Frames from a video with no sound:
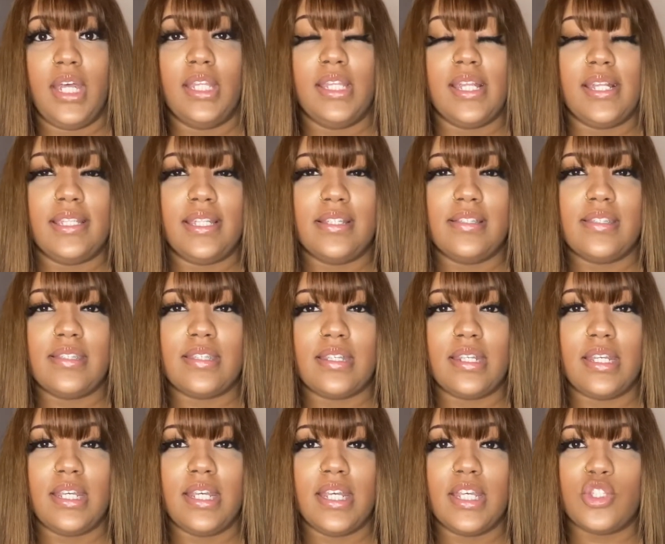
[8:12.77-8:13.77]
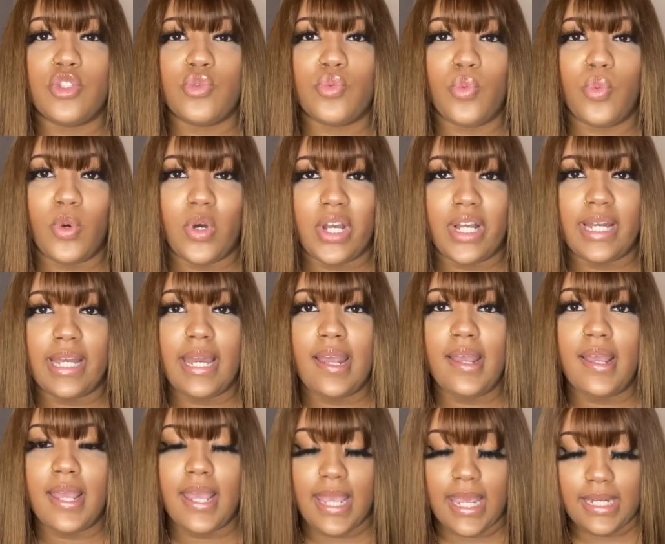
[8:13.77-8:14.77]
The density is
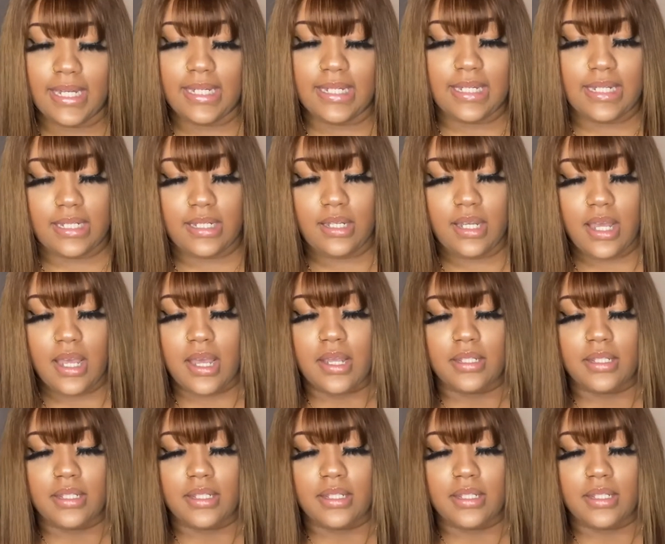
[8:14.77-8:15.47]
180.